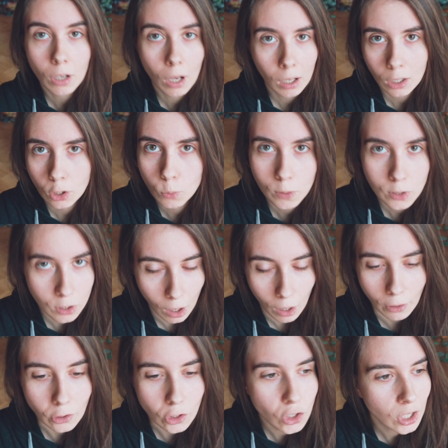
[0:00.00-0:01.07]
Cottage was
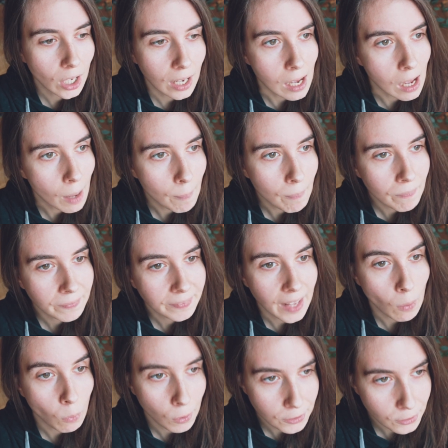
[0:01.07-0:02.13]
launched.
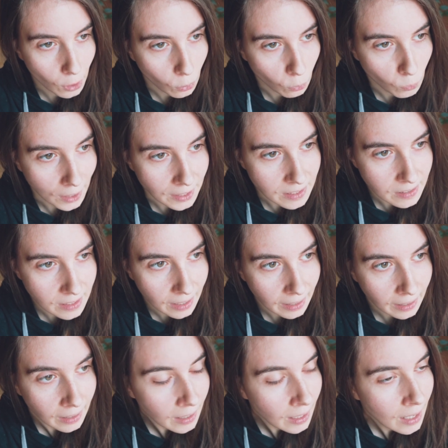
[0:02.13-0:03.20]
That was on
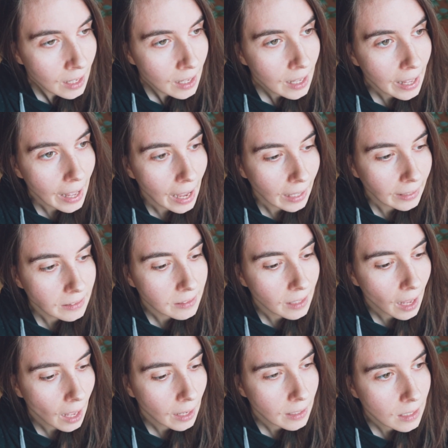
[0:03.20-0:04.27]
Wednesday. And
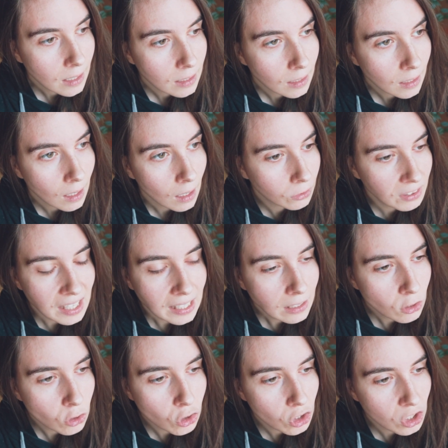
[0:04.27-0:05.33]
then
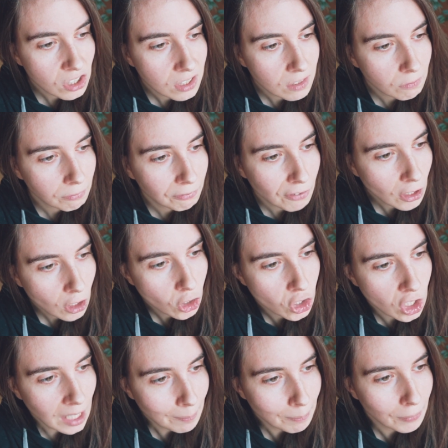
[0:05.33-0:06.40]
things just
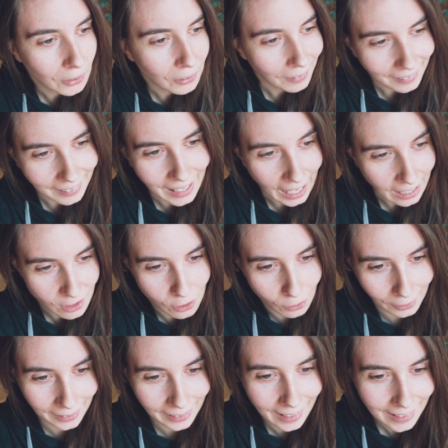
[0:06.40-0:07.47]
finished up on Cats
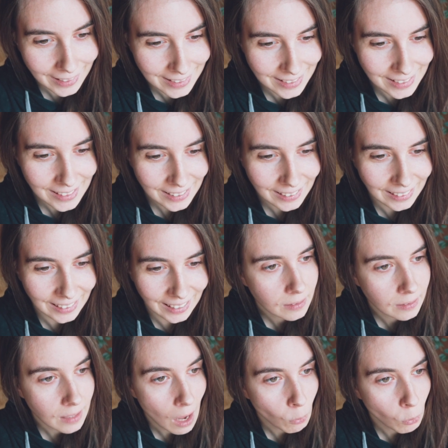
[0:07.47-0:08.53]
Organized Neatly.
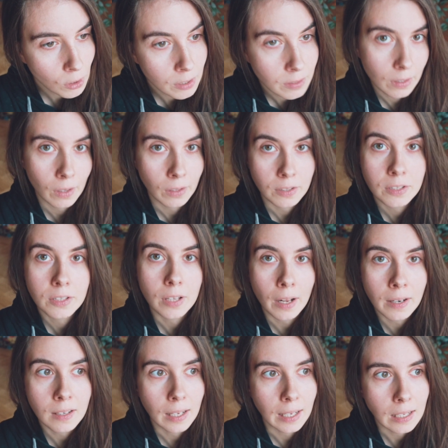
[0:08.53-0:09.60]
That was on
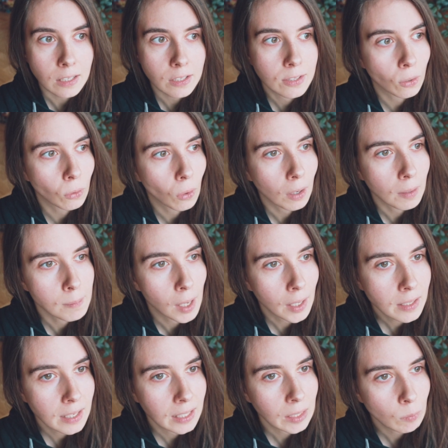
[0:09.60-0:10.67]
Sunday. So on
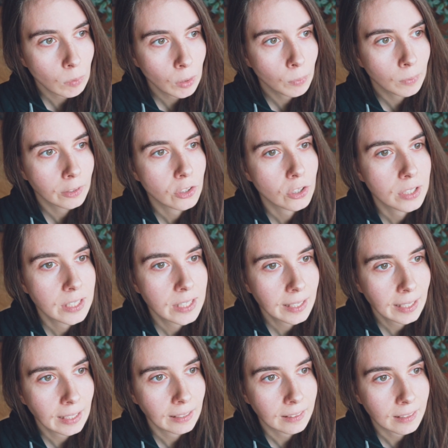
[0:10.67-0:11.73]
Monday we were just
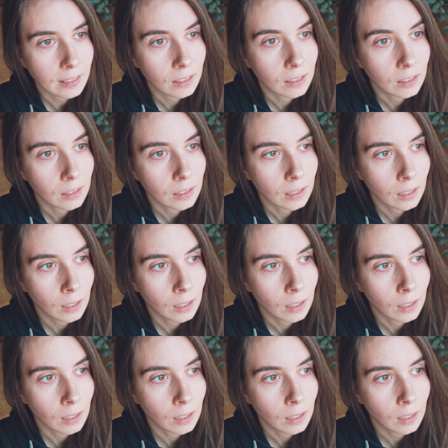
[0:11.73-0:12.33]
sitting there